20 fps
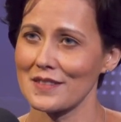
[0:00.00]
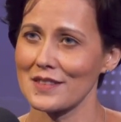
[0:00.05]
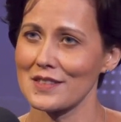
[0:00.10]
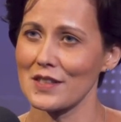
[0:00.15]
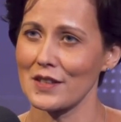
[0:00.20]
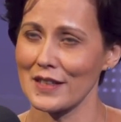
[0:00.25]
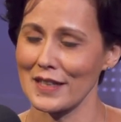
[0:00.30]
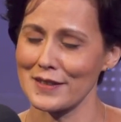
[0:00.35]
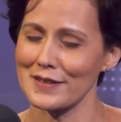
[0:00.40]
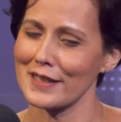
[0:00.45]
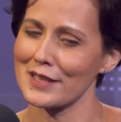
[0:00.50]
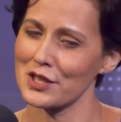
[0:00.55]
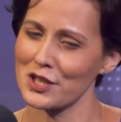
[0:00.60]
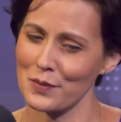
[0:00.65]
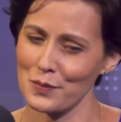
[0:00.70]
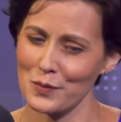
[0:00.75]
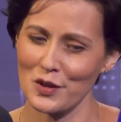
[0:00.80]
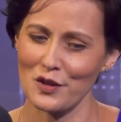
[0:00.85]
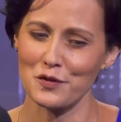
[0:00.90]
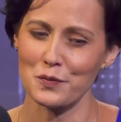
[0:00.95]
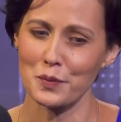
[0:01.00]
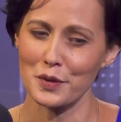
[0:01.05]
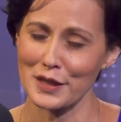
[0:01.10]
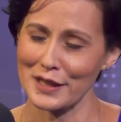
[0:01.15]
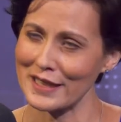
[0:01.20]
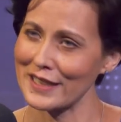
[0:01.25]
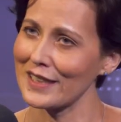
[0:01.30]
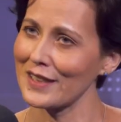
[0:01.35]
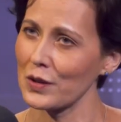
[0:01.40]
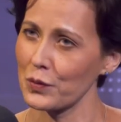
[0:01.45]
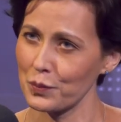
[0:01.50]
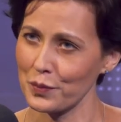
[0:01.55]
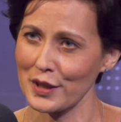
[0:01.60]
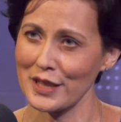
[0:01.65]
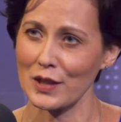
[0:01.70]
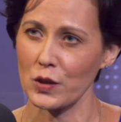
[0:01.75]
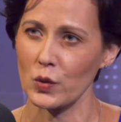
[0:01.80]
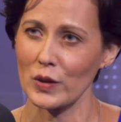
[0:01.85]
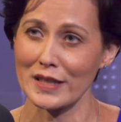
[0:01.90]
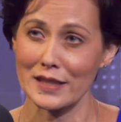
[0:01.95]
So that they shipped me off pretty
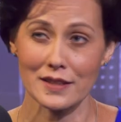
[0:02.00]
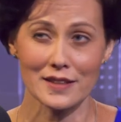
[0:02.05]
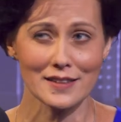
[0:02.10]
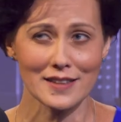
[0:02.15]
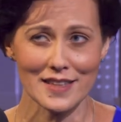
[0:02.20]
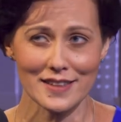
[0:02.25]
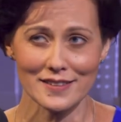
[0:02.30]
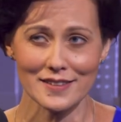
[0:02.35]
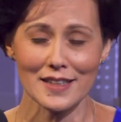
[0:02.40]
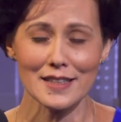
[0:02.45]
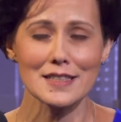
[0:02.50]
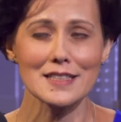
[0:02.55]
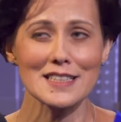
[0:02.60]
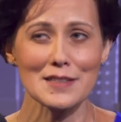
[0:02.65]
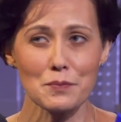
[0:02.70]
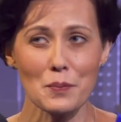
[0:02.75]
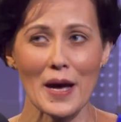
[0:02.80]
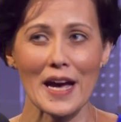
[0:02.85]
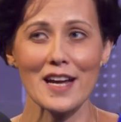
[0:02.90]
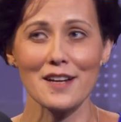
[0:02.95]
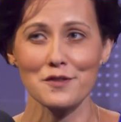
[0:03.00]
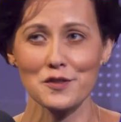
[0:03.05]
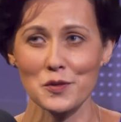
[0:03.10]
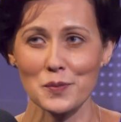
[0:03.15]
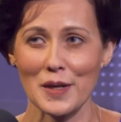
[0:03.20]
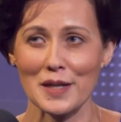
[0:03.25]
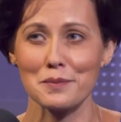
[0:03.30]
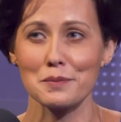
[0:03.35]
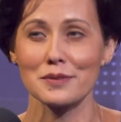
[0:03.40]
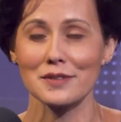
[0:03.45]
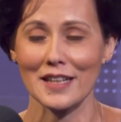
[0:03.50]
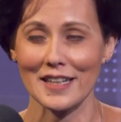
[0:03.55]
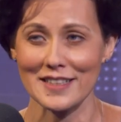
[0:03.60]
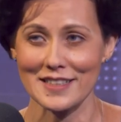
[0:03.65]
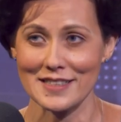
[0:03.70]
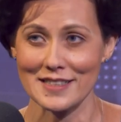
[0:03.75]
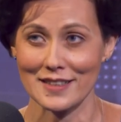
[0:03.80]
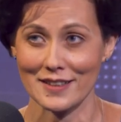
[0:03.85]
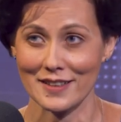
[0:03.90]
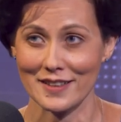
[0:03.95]
quickly. And they did pay for my
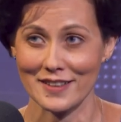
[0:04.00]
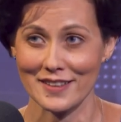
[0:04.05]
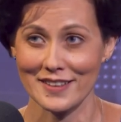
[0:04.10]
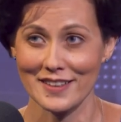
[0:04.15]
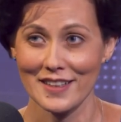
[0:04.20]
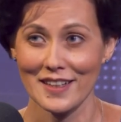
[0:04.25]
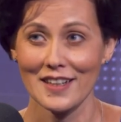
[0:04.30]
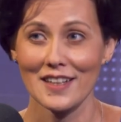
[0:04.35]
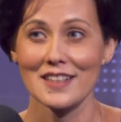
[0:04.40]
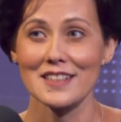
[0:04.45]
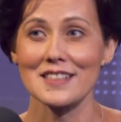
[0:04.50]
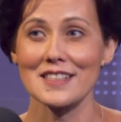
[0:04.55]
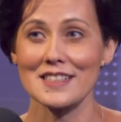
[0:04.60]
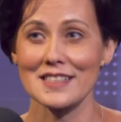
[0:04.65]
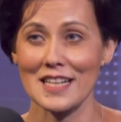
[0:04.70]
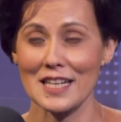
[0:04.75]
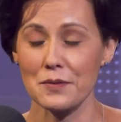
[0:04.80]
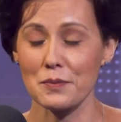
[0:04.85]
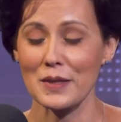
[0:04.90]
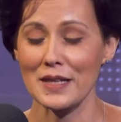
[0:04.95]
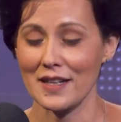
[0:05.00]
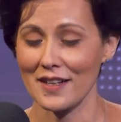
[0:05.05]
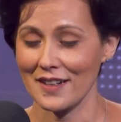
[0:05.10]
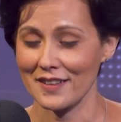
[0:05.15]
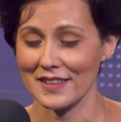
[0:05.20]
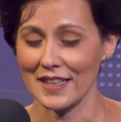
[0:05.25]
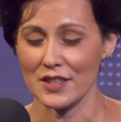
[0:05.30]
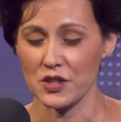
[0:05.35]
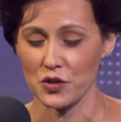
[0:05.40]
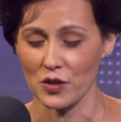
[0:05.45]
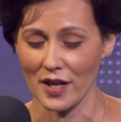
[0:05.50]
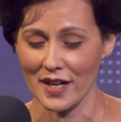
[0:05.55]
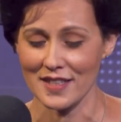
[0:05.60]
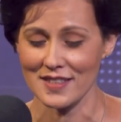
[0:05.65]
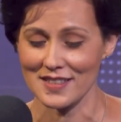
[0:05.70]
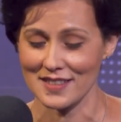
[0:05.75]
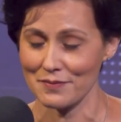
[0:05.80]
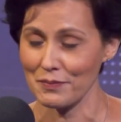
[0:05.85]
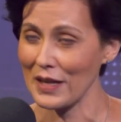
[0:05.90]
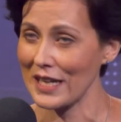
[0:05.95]
plane ticket to send me out. They
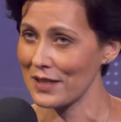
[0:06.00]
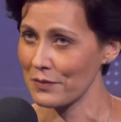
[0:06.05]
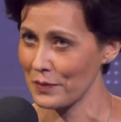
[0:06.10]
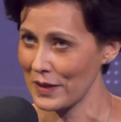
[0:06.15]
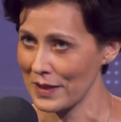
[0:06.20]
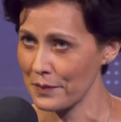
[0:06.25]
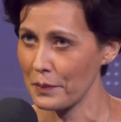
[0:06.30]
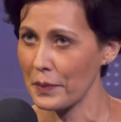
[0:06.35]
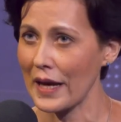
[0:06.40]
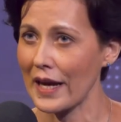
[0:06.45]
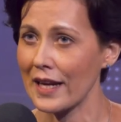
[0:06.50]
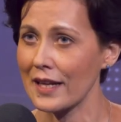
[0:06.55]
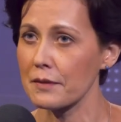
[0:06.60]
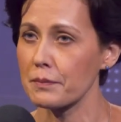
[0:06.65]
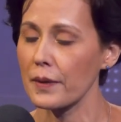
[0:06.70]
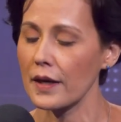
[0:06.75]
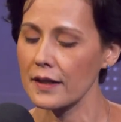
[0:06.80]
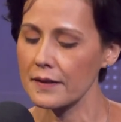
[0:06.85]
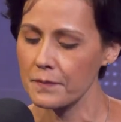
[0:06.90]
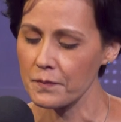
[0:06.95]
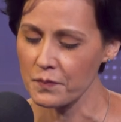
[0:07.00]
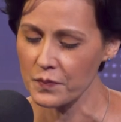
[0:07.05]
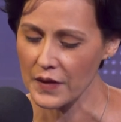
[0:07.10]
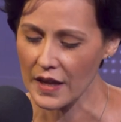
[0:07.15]
tried to make me pay, but